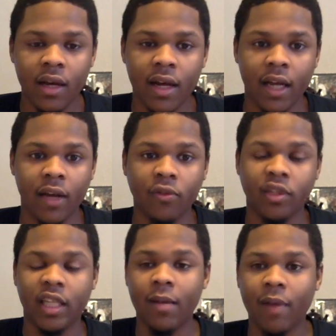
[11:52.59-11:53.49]
It don't
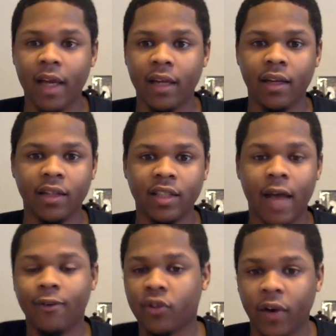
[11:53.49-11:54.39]
seem like it. It
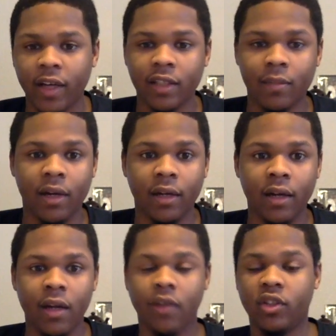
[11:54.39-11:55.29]
sounds crazy, but
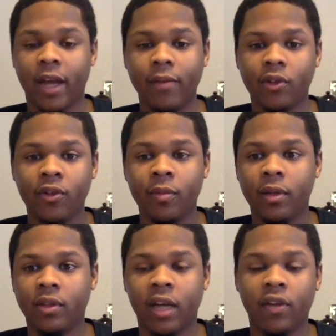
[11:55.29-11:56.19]
James
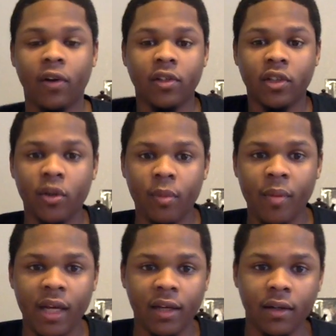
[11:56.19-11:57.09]
Harden is a human being.